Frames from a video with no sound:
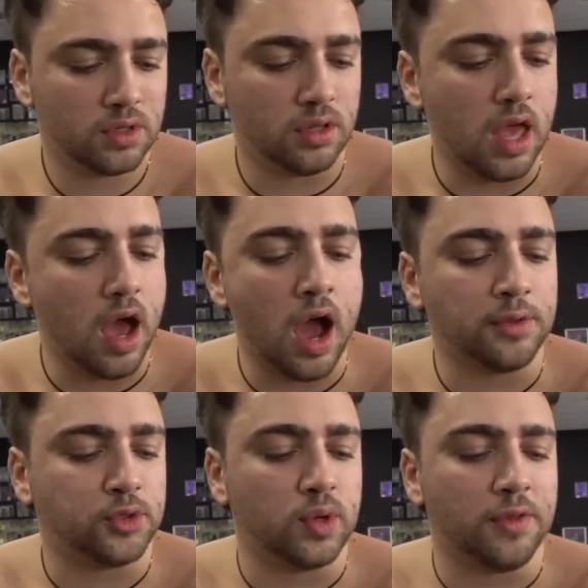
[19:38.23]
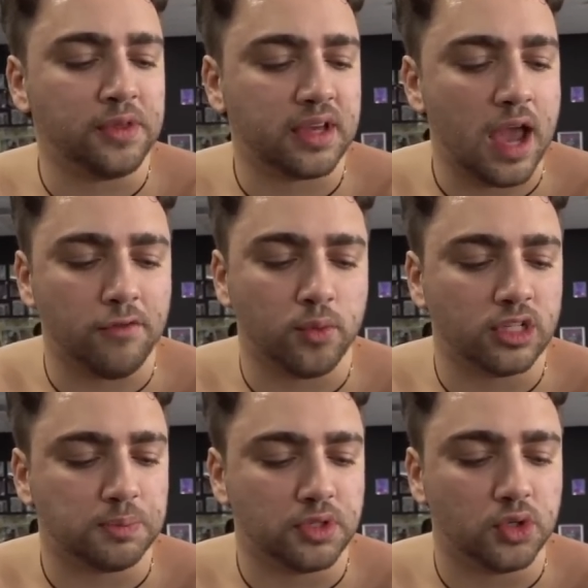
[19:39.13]
Uh, dude, I think everyone's
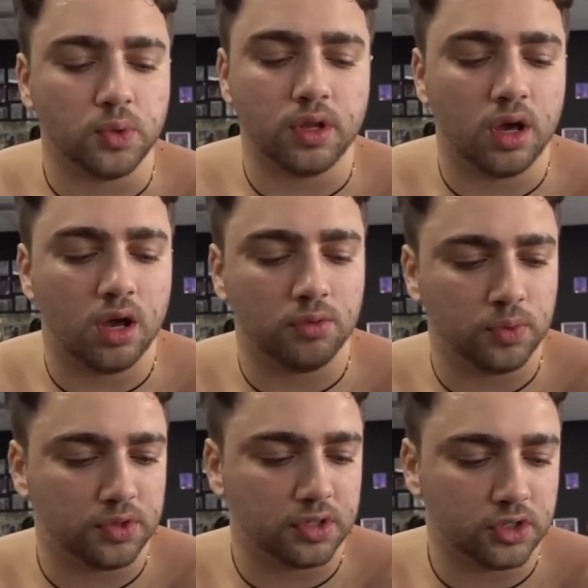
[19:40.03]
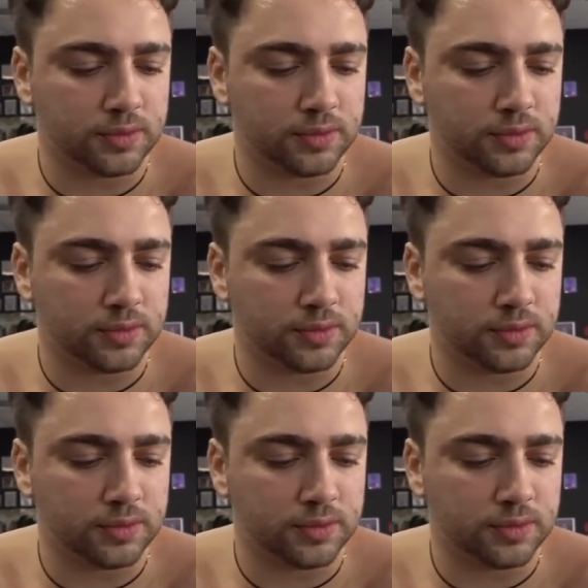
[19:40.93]
been doing uh, really good.